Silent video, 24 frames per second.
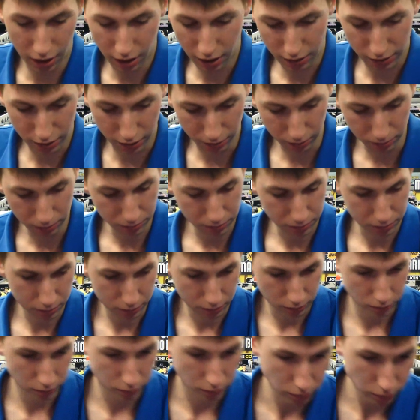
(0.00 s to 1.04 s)
awesome.
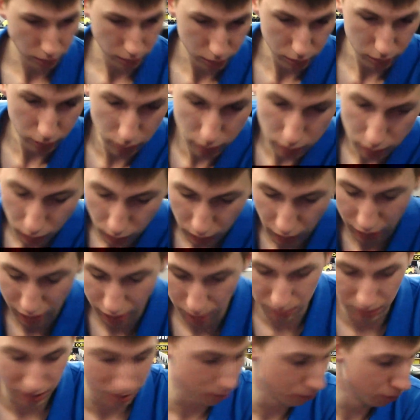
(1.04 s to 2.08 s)
Just
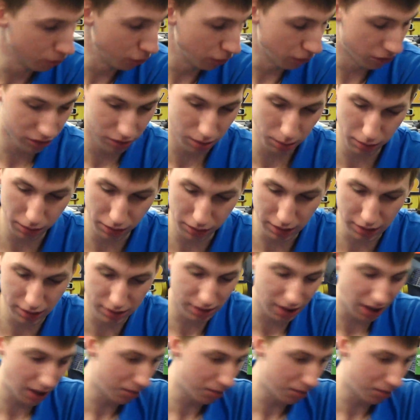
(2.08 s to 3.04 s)
let me move some of these